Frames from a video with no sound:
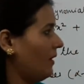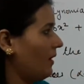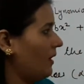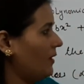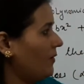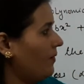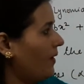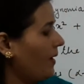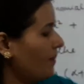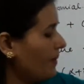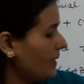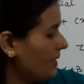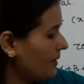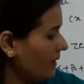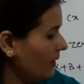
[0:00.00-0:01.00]
Alpha,
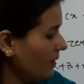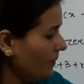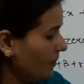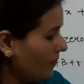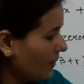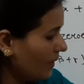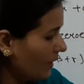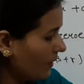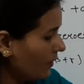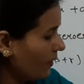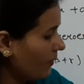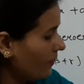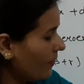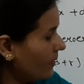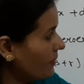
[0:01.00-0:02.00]
beta, product
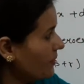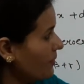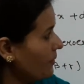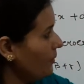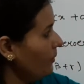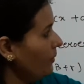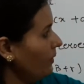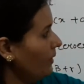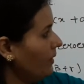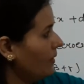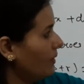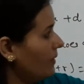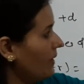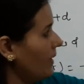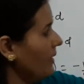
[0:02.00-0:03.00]
of first two,
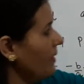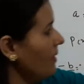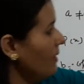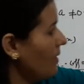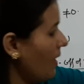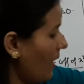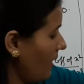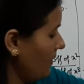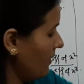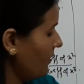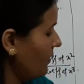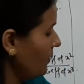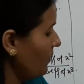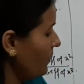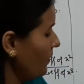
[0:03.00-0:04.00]
then last
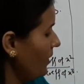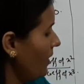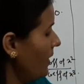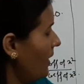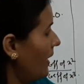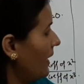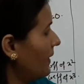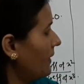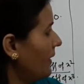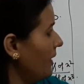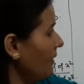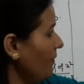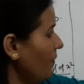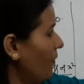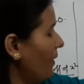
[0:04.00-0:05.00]
two, and then
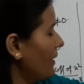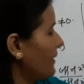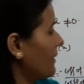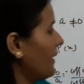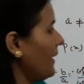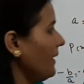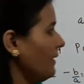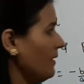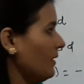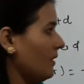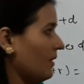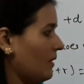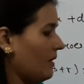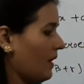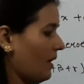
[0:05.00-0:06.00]
first
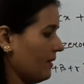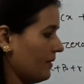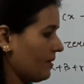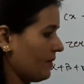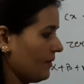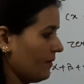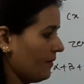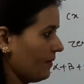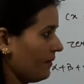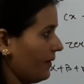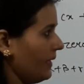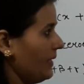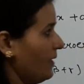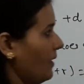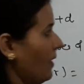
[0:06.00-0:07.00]
and last.
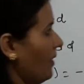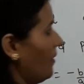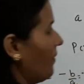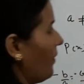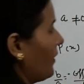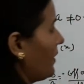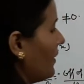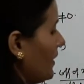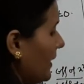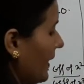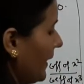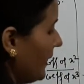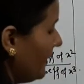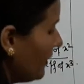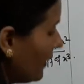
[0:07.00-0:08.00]
Right? What will you
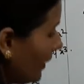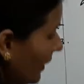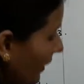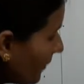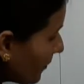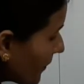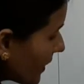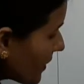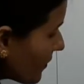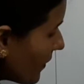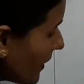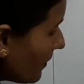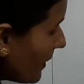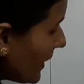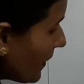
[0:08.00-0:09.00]
get? This
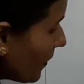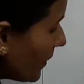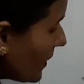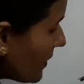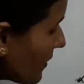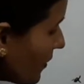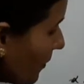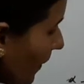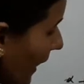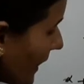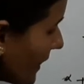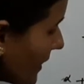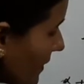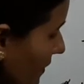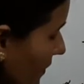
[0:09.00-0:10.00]
will be equals to minus